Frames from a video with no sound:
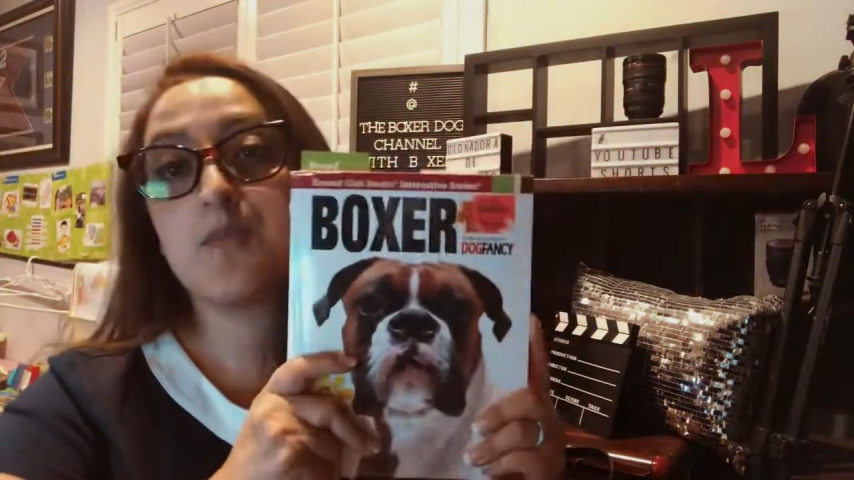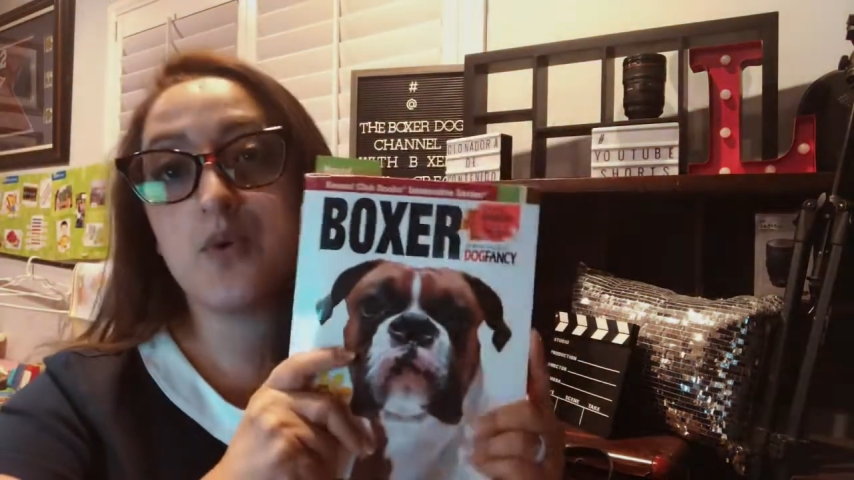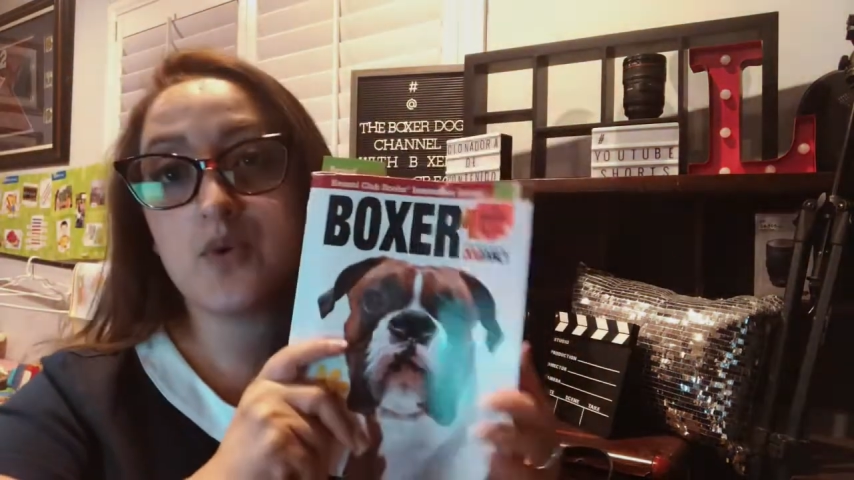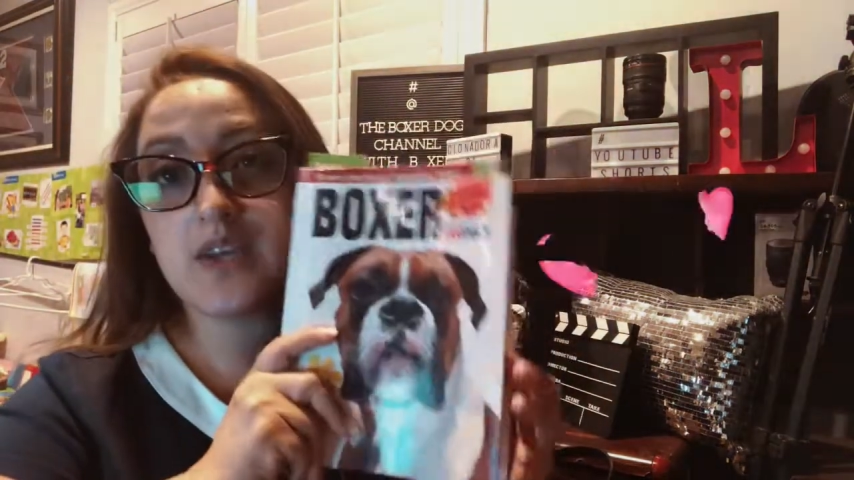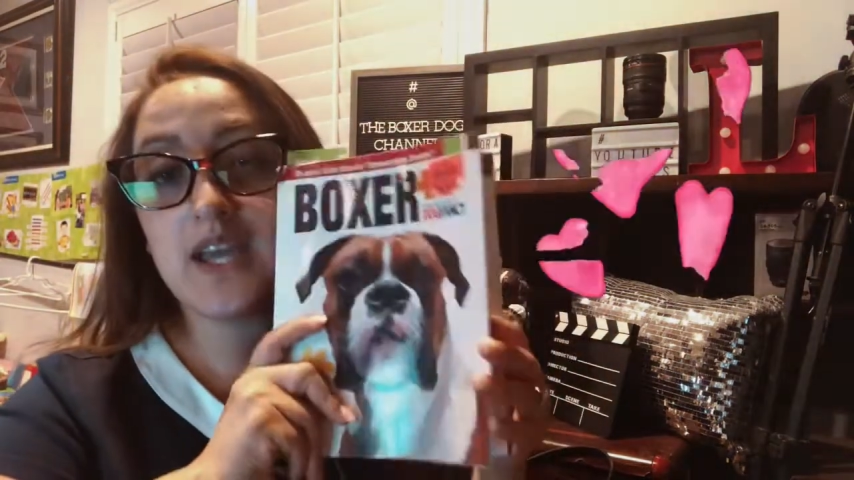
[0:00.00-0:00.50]

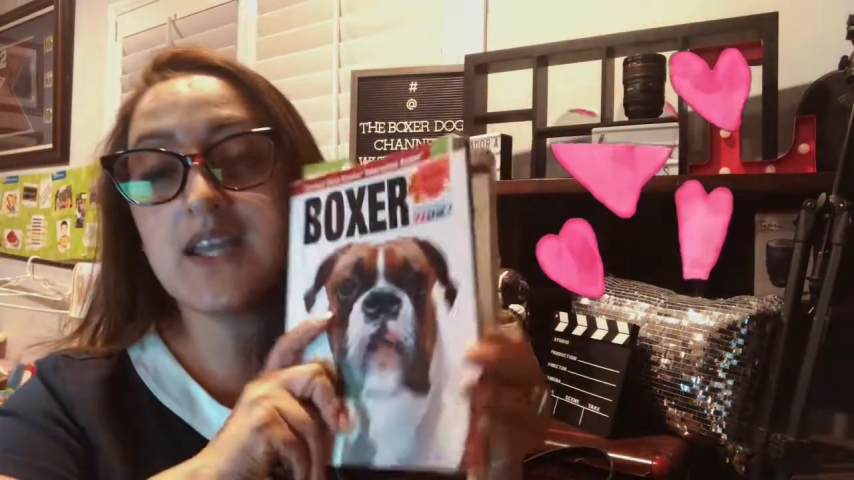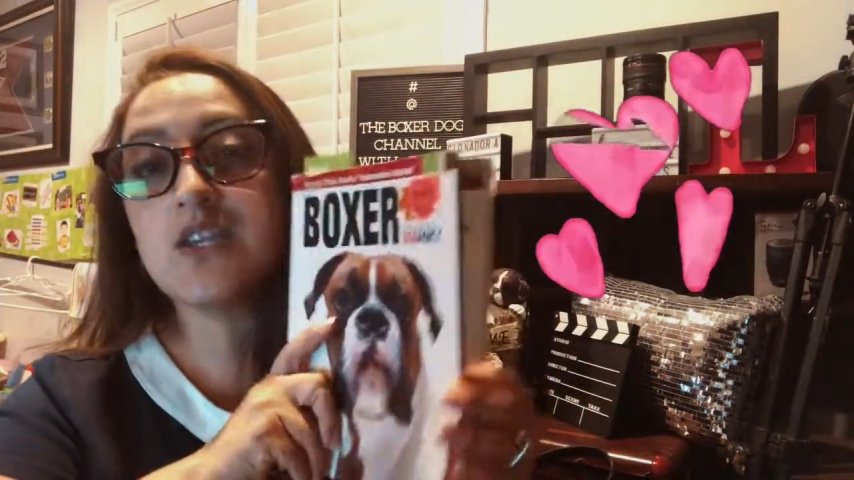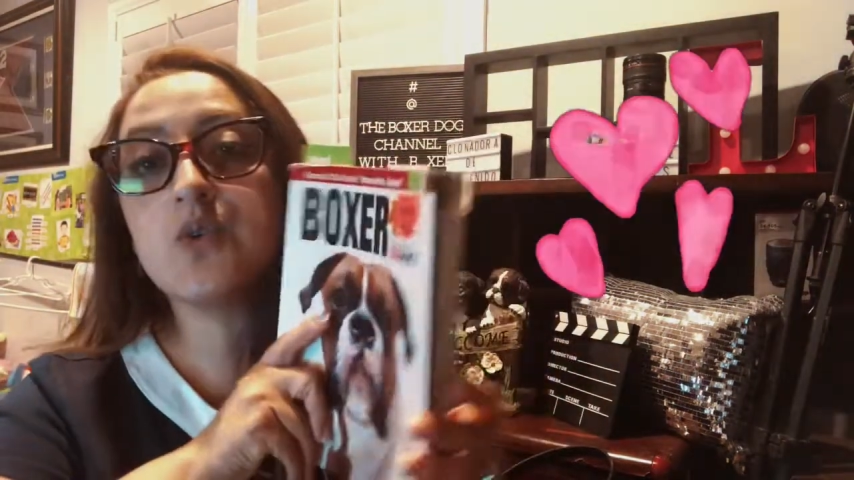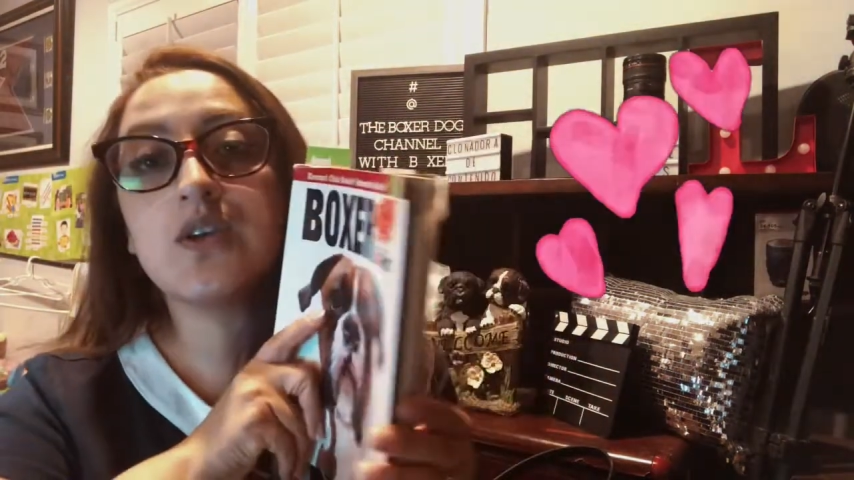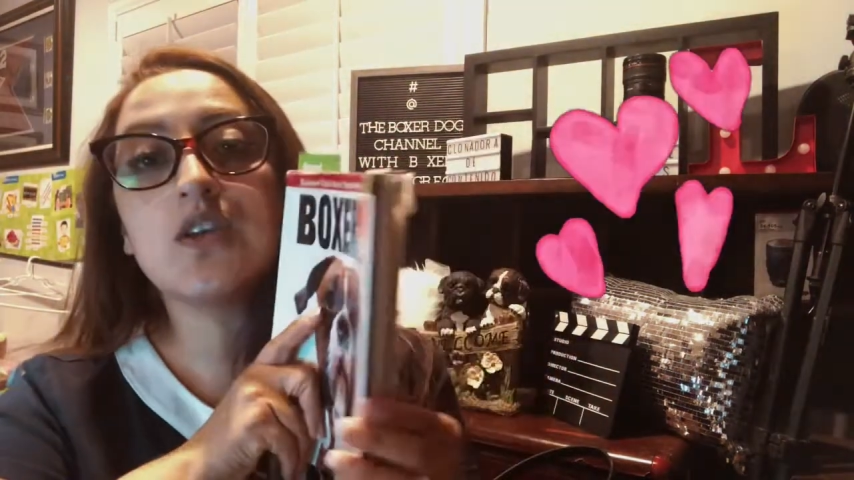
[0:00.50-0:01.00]
book
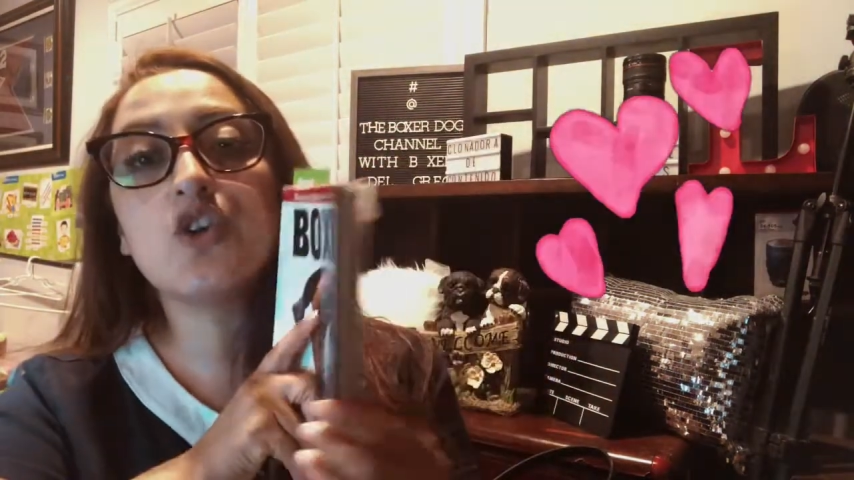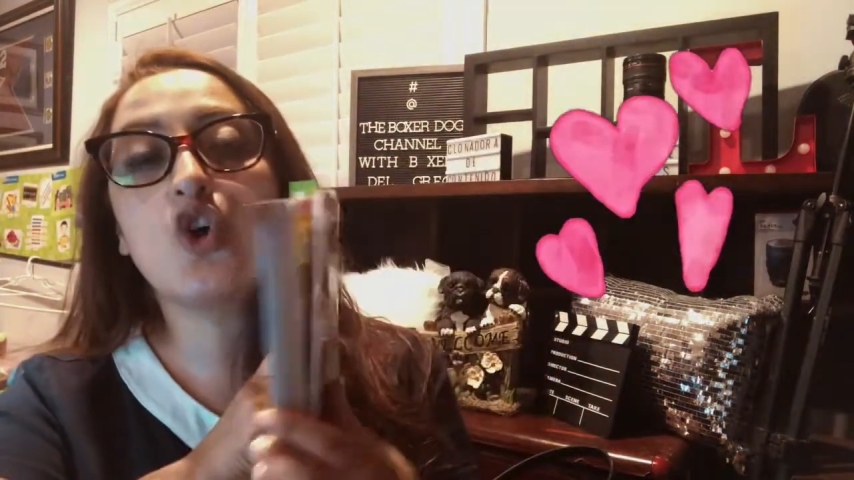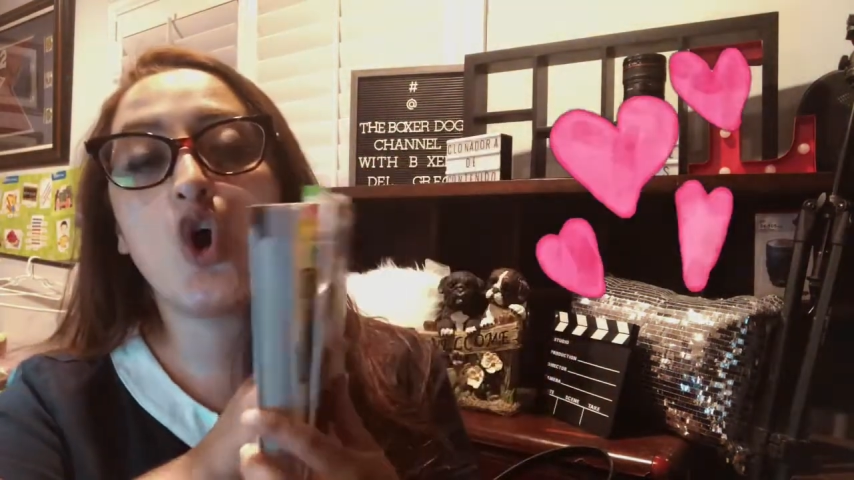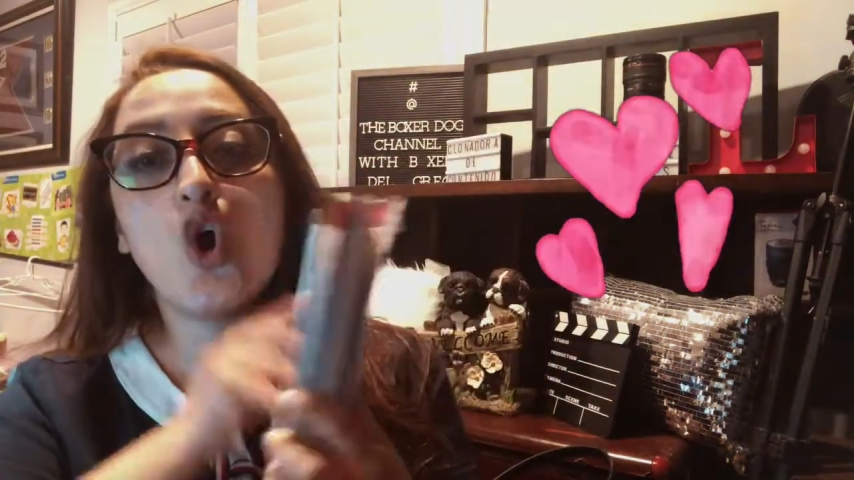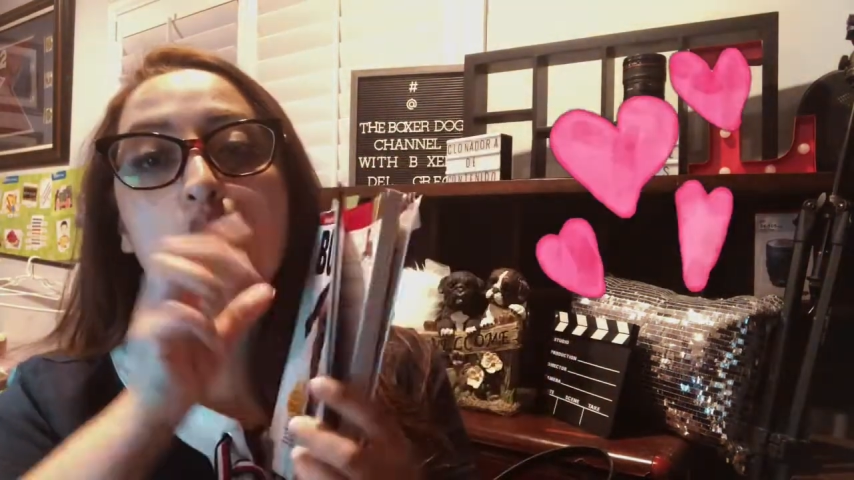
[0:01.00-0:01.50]
and you can
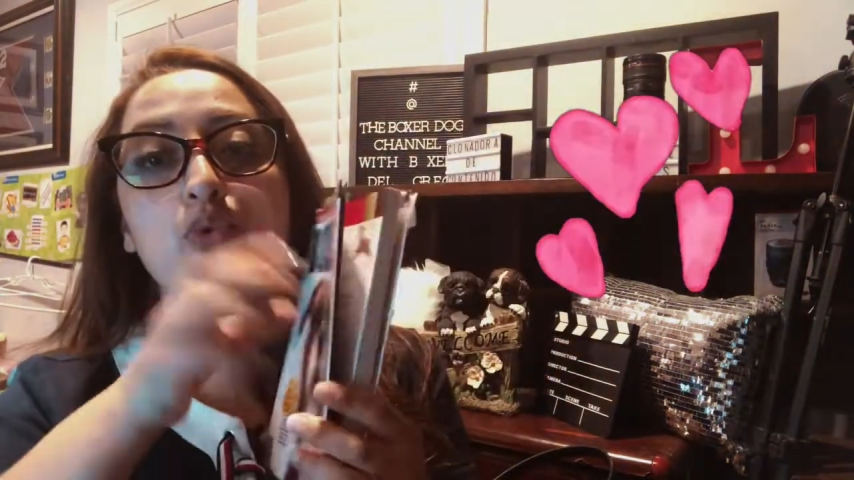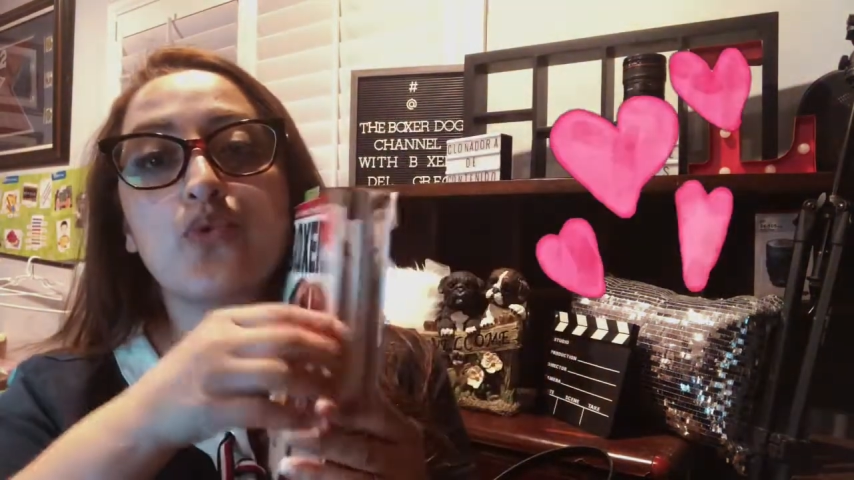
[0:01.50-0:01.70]
go